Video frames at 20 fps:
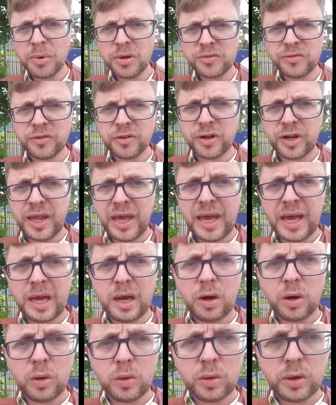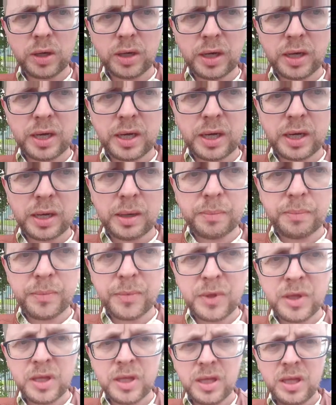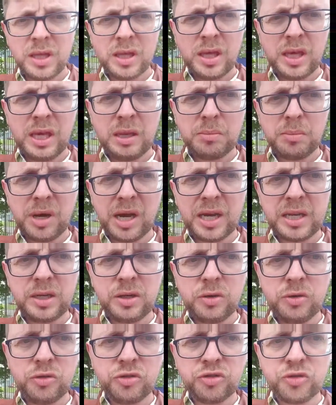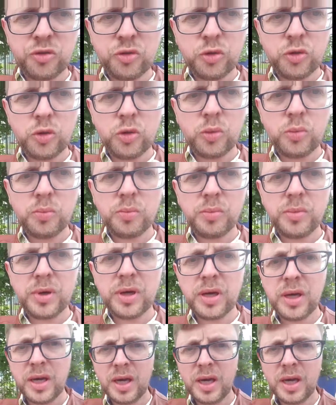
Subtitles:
But for now, in my newsroom,